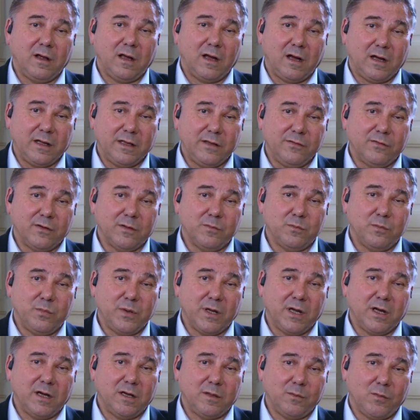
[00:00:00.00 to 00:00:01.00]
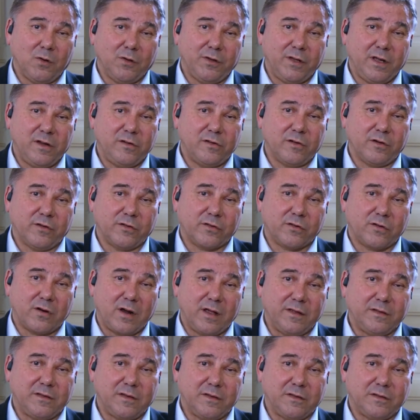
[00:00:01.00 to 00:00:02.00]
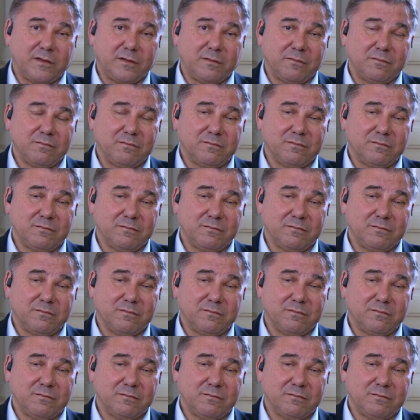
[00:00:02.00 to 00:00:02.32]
an even bigger and more dangerous crisis.